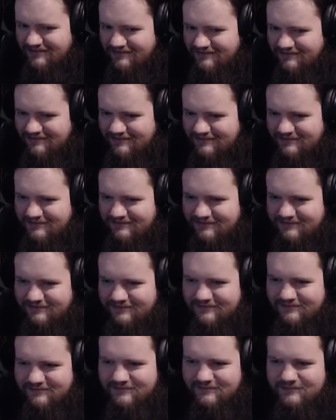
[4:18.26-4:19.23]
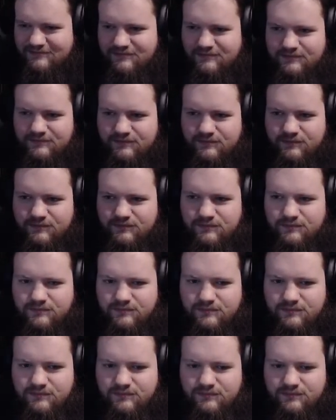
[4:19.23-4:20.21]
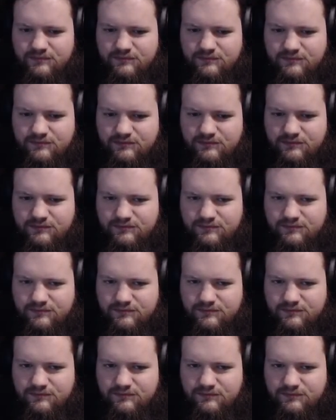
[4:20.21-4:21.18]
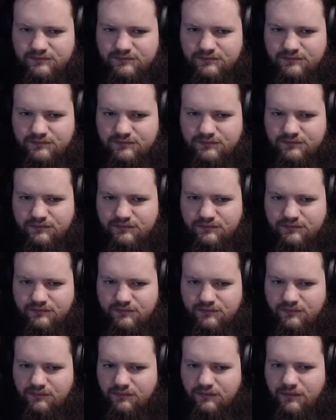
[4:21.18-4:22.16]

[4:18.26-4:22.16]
Nobody speaks.